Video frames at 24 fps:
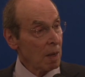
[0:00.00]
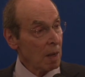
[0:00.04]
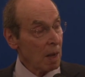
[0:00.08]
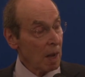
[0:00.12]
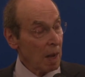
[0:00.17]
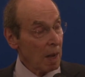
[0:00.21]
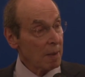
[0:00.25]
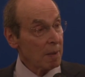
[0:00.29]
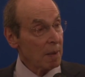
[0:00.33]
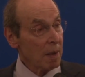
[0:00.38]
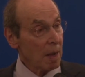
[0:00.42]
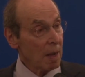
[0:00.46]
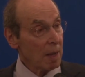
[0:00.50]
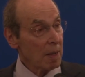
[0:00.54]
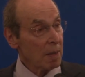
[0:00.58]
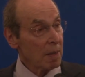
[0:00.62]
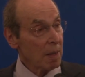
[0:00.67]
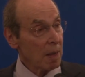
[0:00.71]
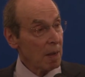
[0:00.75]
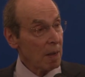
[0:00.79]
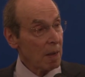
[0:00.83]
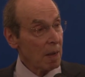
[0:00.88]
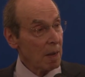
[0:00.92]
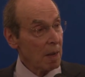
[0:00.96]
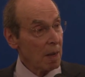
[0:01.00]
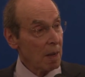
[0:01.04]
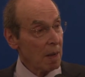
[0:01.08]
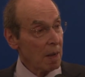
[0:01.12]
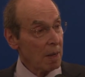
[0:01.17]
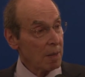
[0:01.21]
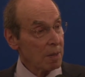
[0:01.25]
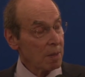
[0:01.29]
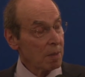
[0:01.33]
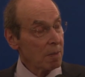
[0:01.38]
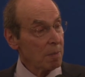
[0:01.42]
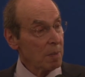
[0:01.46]
I
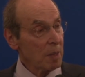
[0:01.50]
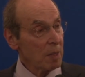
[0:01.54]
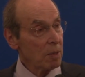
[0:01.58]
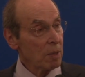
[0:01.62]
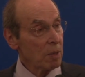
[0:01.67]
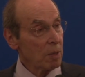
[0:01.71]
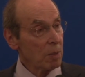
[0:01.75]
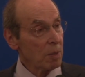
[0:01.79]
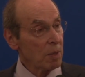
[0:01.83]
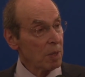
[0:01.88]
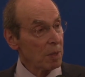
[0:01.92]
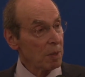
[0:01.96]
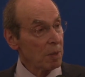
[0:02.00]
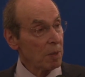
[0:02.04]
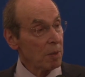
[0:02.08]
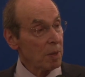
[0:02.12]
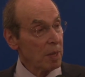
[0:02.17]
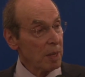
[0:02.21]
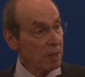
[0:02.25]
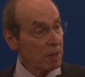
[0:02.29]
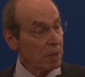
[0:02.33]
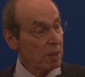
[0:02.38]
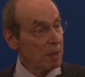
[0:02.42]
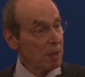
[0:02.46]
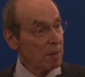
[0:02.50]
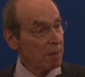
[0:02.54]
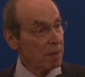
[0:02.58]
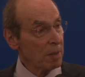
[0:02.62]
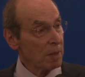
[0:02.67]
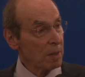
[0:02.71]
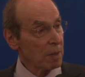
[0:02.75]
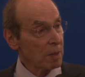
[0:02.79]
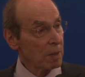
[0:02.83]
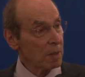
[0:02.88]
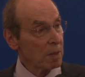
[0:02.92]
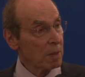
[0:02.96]
submit to you that there is a
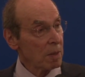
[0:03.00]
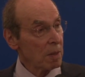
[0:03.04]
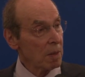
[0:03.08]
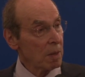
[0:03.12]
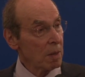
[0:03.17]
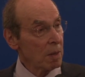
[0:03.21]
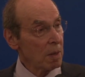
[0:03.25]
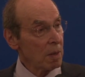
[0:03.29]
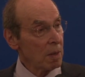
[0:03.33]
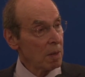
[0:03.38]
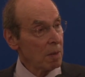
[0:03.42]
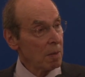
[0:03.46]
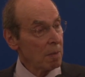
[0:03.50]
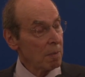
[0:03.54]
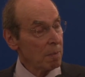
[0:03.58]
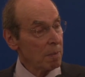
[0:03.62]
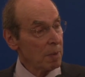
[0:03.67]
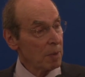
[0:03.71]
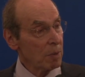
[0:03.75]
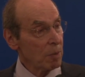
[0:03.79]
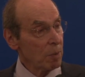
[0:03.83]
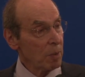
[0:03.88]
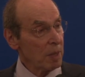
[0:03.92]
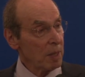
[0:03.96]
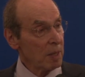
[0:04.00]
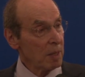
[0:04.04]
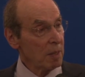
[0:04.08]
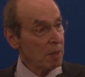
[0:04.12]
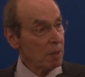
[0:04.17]
difference between